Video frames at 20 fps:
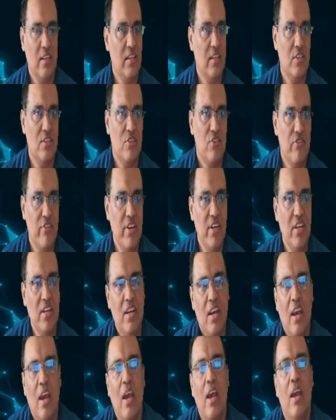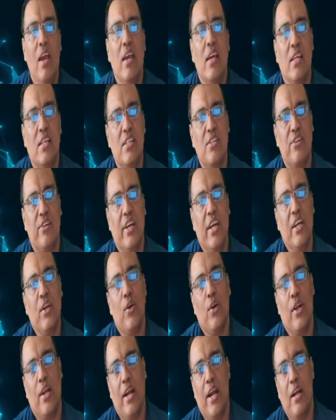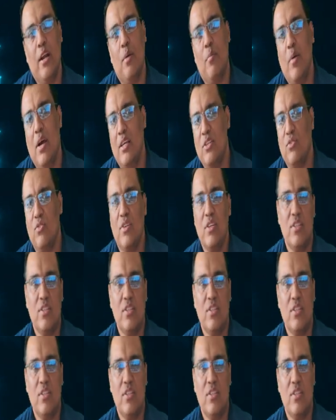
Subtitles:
Each tree is trained on a randomized